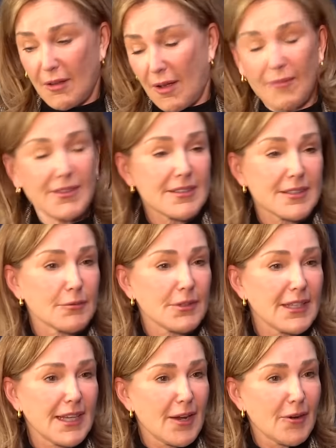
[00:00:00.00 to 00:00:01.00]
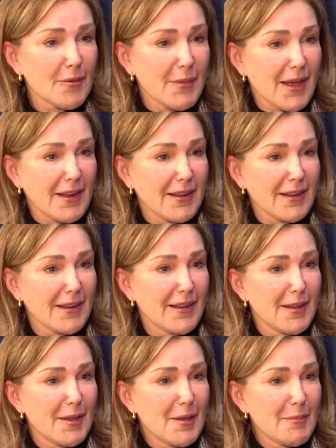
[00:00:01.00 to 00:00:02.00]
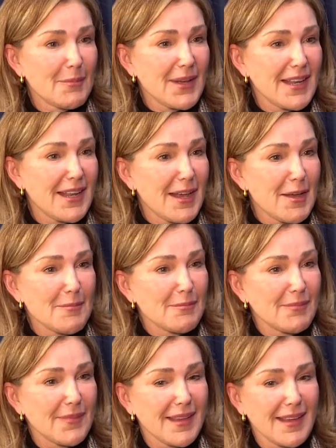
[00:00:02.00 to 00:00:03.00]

obviously really cared about it, but, um,